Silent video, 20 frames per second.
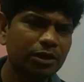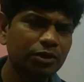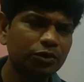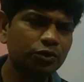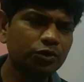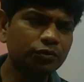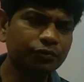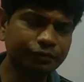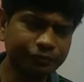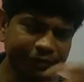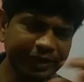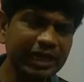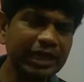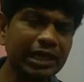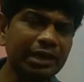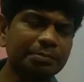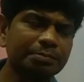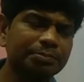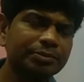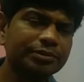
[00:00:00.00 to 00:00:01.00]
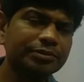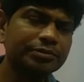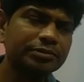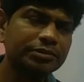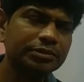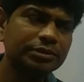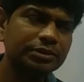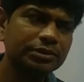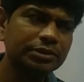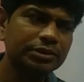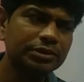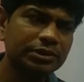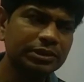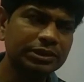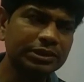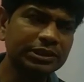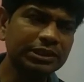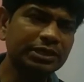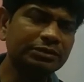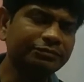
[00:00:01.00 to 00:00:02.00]
to fill up
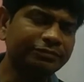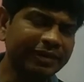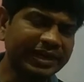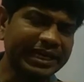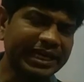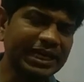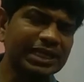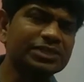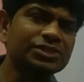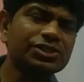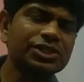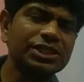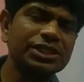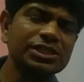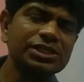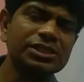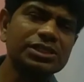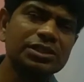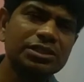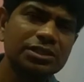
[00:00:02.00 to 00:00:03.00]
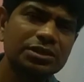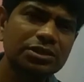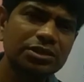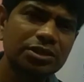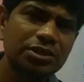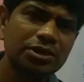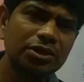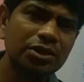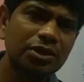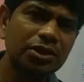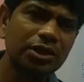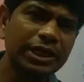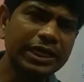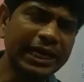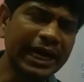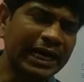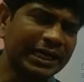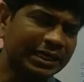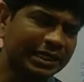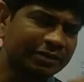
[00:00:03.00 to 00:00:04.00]
the vacancies
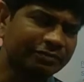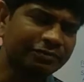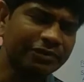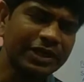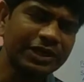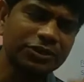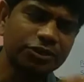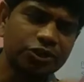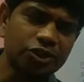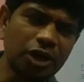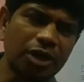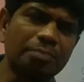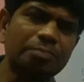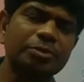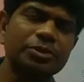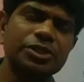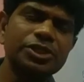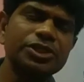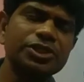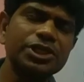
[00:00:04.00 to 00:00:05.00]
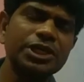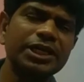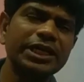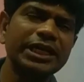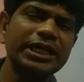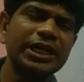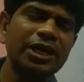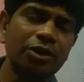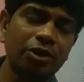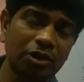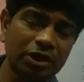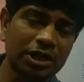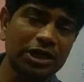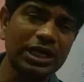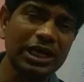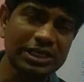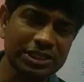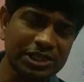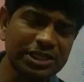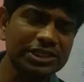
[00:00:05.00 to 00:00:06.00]
at different job position in an
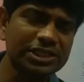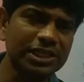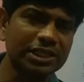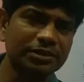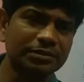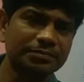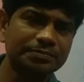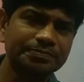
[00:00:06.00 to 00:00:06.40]
organization.